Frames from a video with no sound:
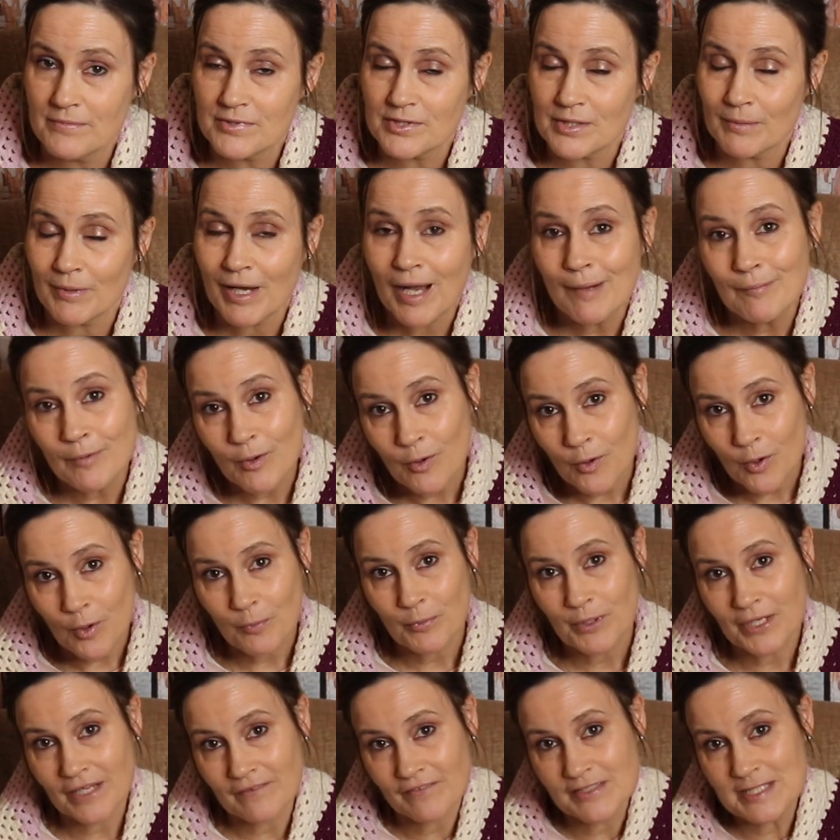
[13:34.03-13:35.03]
So I'm
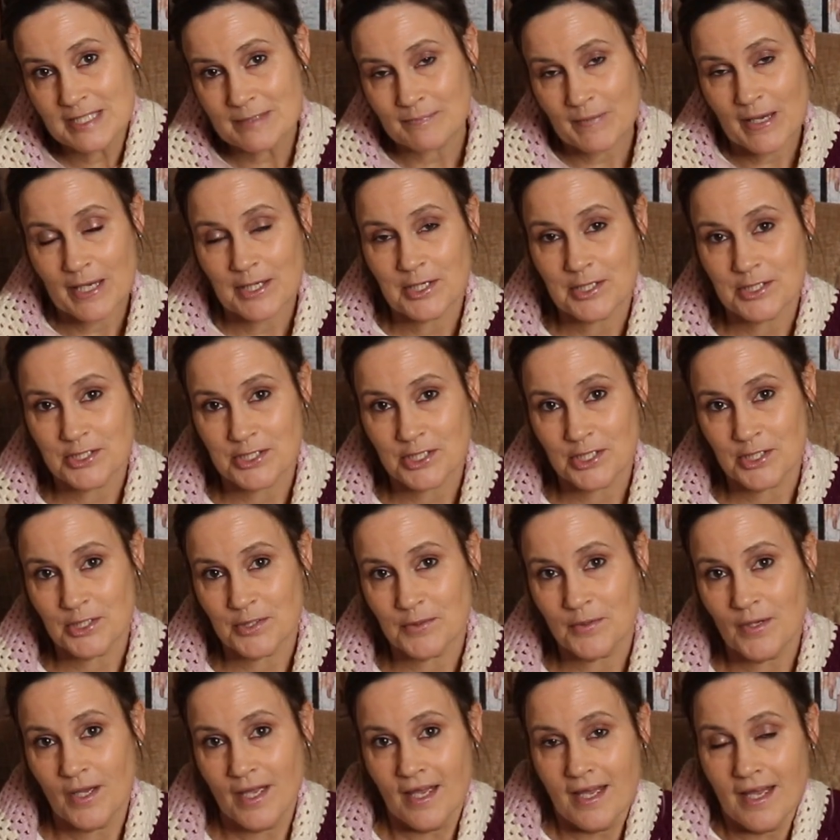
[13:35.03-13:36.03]
hoping I've inspired
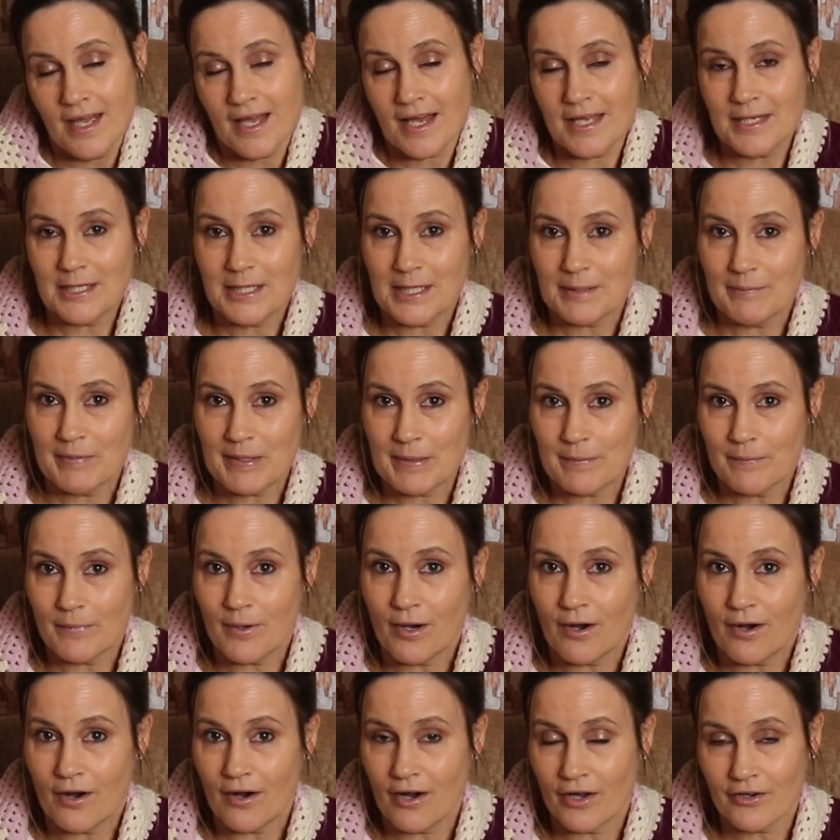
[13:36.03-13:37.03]
you a little bit
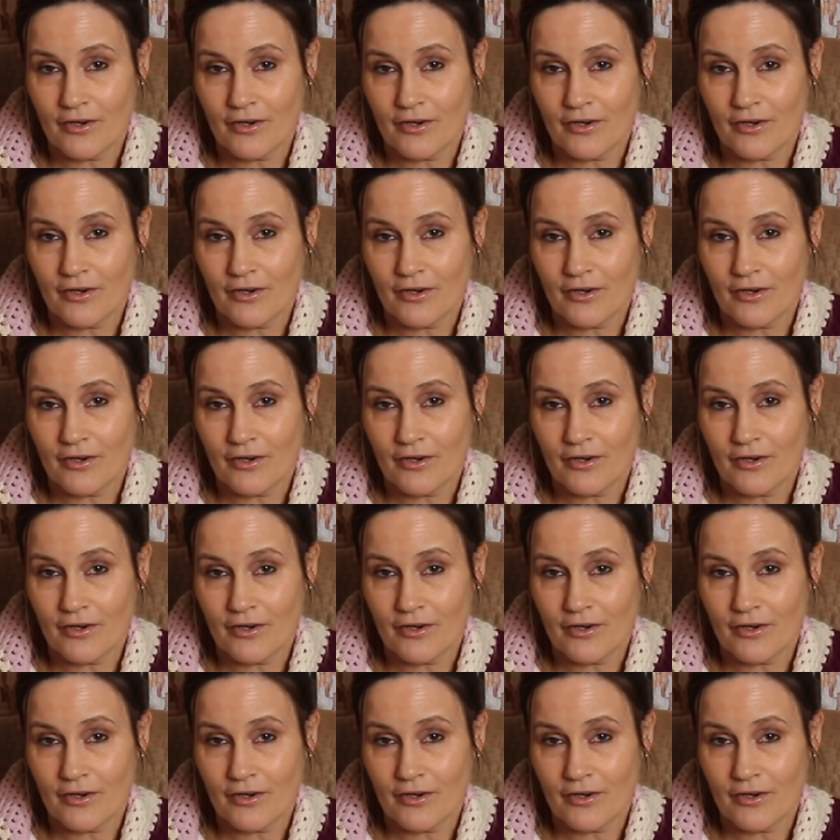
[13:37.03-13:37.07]
more.